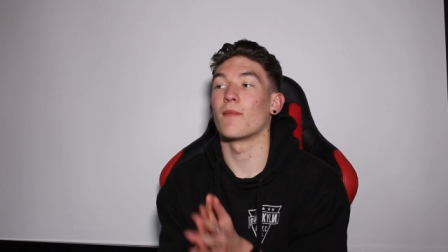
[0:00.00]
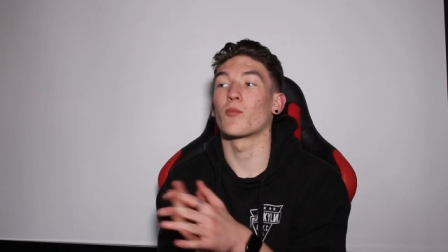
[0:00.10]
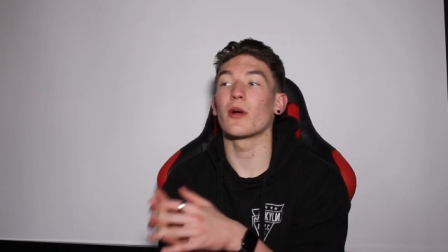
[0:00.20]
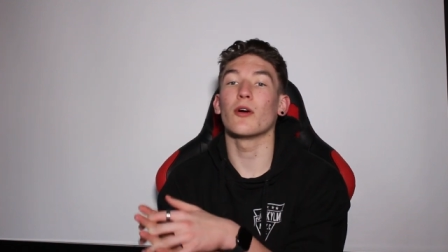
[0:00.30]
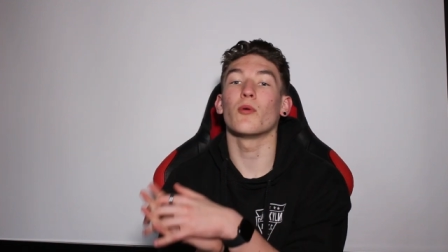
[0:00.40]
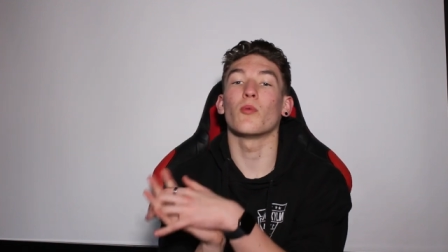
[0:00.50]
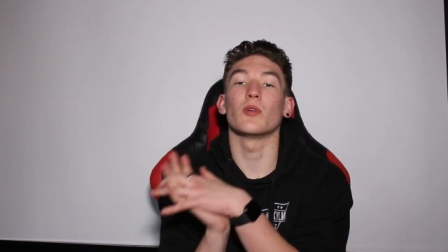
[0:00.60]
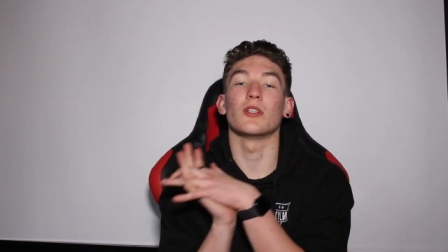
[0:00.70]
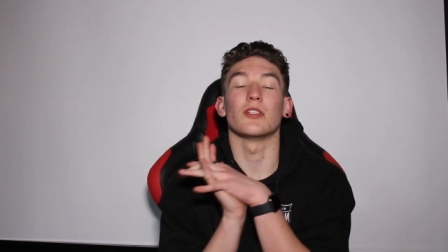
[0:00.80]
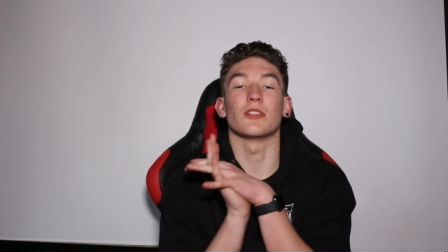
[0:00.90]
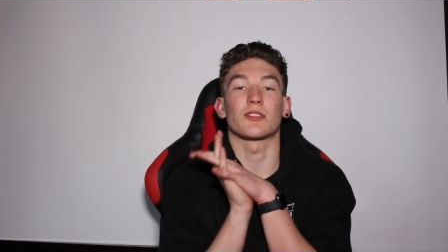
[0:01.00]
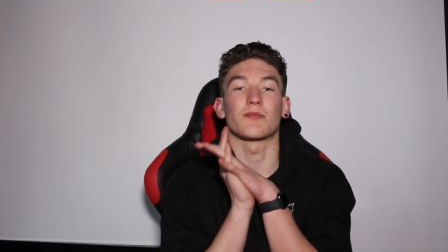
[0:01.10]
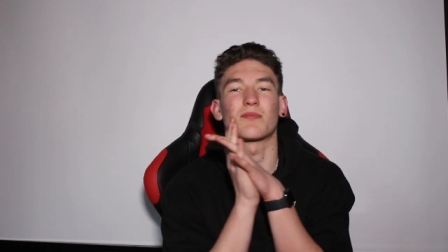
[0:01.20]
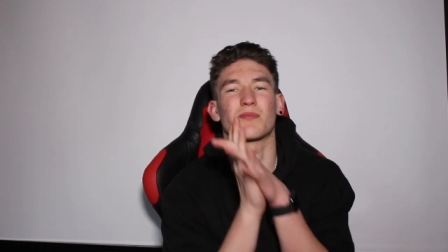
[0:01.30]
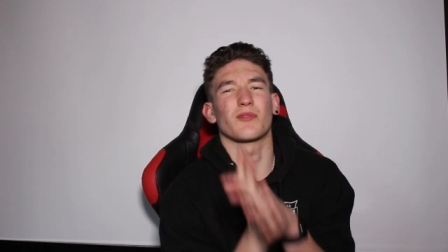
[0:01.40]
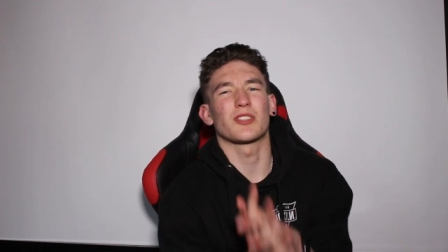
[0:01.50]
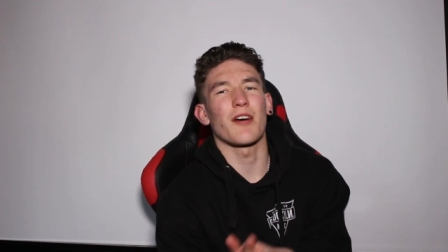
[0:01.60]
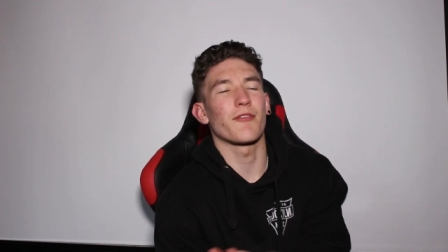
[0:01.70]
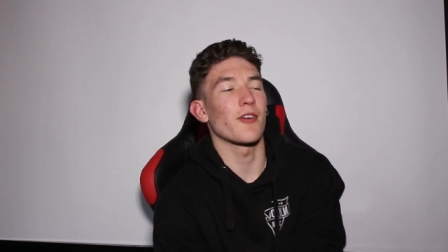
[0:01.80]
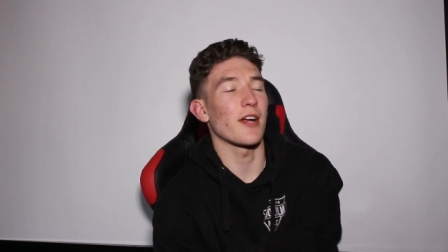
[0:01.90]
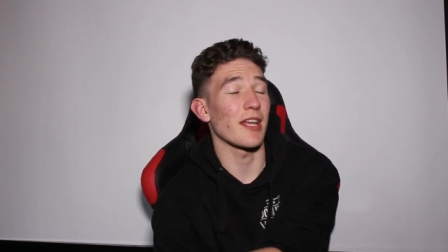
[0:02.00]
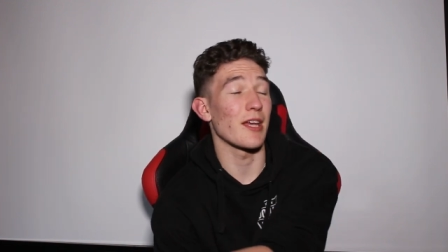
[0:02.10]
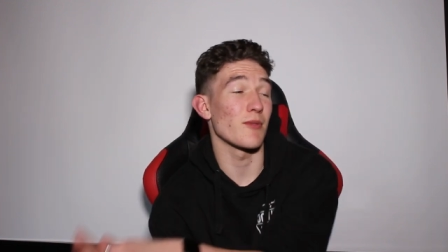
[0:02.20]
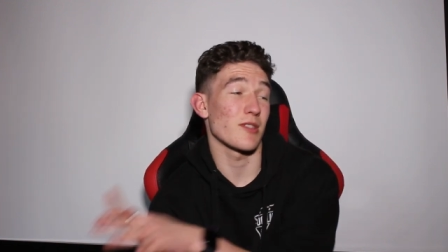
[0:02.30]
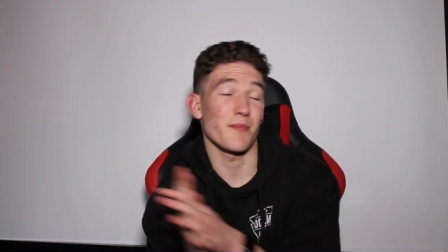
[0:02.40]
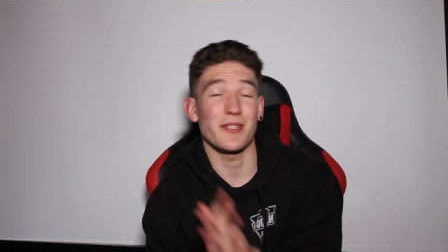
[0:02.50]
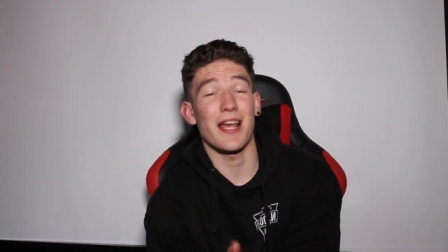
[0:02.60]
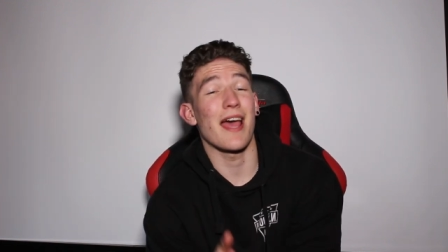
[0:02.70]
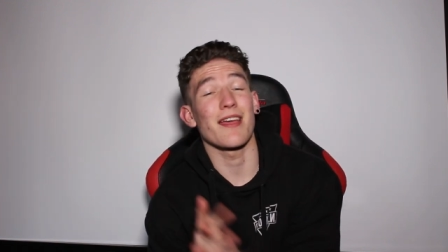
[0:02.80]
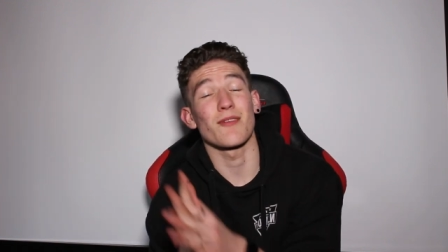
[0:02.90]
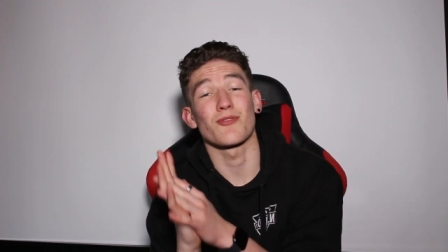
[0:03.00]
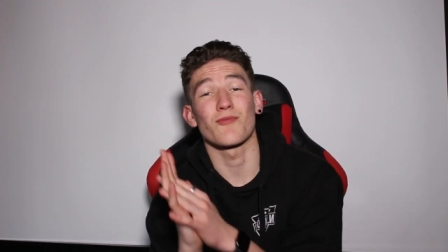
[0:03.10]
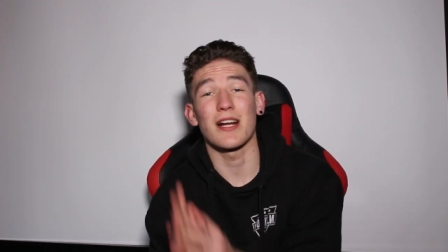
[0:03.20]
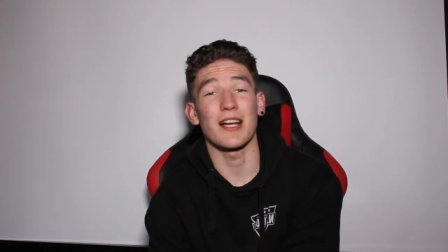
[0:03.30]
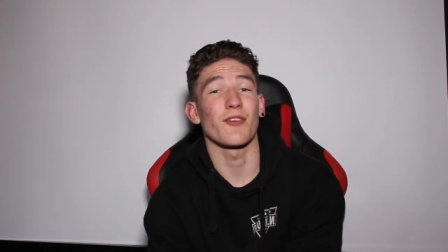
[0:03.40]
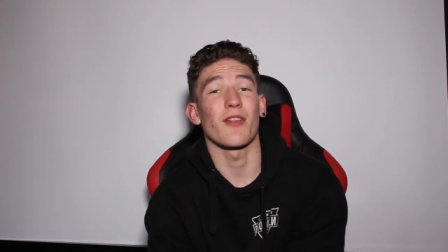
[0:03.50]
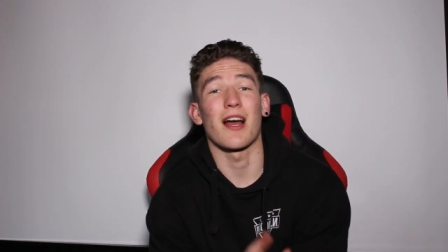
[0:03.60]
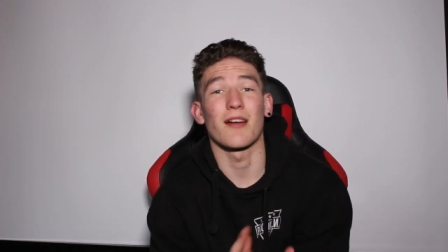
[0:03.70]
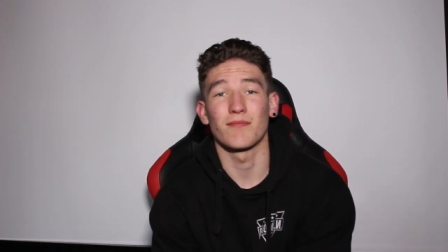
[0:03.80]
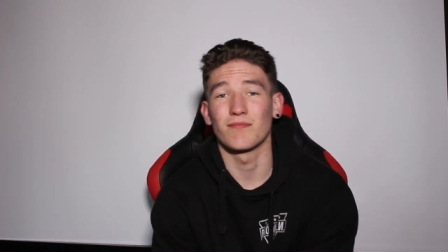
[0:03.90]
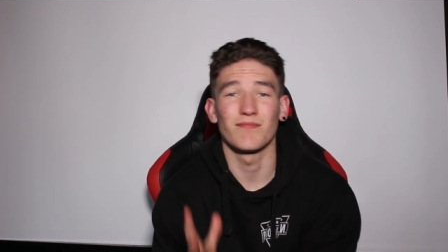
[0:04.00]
um, Will was suffering, he was upset, he was really not